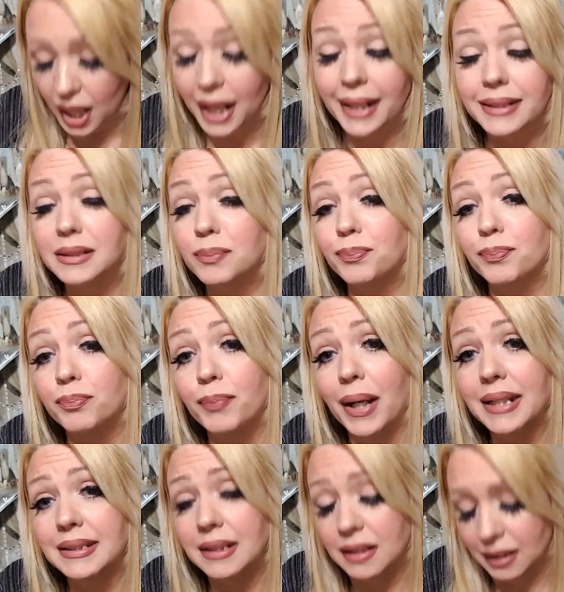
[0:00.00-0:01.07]
It's
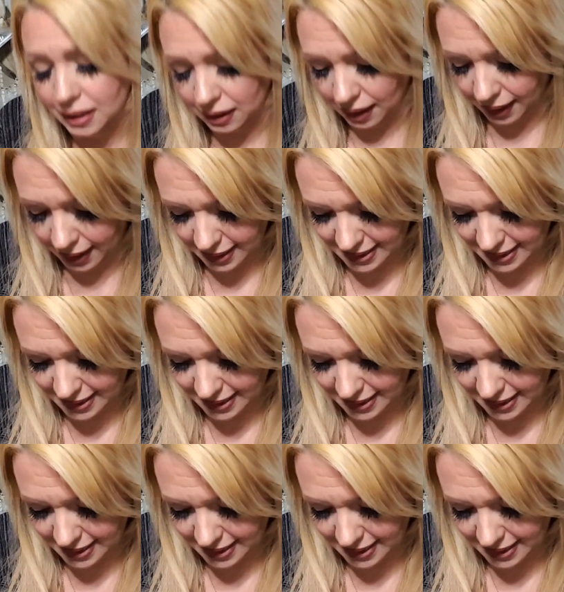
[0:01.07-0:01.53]
basically like